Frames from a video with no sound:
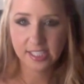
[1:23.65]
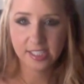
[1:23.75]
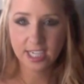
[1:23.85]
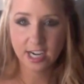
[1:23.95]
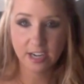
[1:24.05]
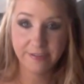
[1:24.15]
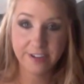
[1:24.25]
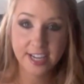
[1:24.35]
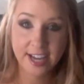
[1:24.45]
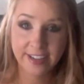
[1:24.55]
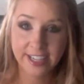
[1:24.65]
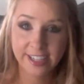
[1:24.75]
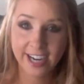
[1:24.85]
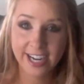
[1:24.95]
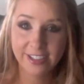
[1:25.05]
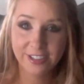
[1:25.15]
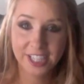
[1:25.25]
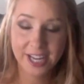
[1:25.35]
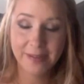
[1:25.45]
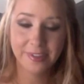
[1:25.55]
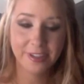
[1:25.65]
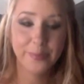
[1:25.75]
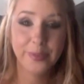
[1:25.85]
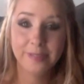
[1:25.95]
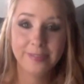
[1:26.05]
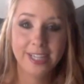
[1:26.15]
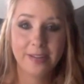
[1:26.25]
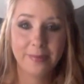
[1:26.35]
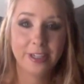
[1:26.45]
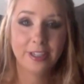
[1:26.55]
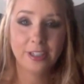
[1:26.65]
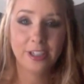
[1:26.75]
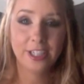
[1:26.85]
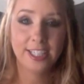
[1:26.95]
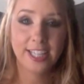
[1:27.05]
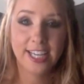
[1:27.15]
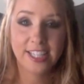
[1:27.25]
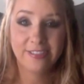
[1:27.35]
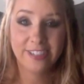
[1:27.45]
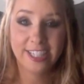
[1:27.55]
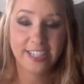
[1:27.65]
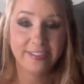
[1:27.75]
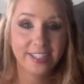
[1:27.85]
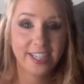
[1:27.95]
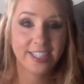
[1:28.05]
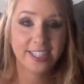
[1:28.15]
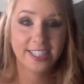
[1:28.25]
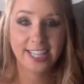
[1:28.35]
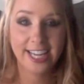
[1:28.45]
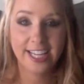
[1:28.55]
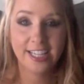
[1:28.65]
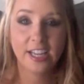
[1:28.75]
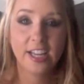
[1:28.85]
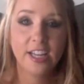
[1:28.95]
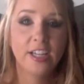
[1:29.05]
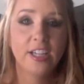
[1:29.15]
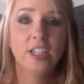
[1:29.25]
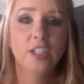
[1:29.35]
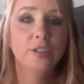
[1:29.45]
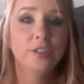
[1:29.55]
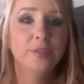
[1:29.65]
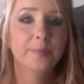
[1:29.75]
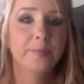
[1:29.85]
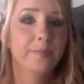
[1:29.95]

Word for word: Carter freaked out. He cried the whole time. We couldn't put him down. We couldn't let his feet even touch the sand.